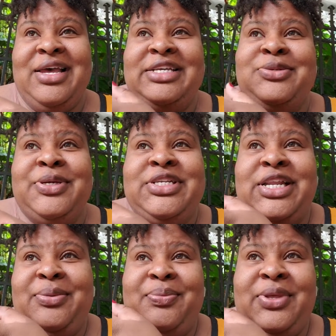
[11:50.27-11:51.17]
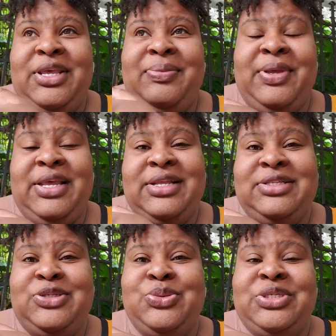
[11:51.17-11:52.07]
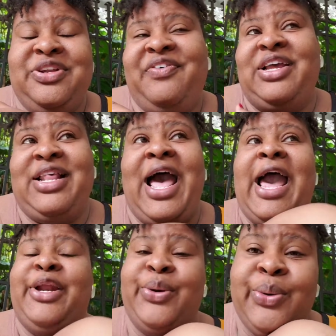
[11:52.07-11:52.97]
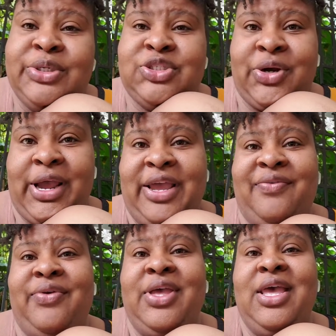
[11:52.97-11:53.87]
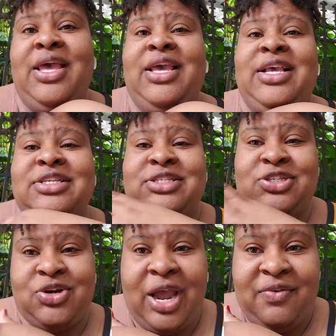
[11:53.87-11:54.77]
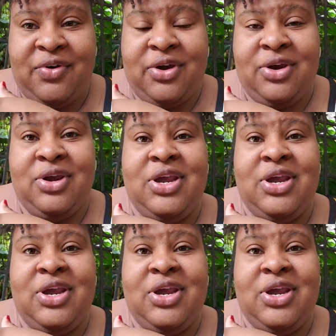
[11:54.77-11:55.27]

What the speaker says: especially me being, due to the fact that I don't drive, he's the driver.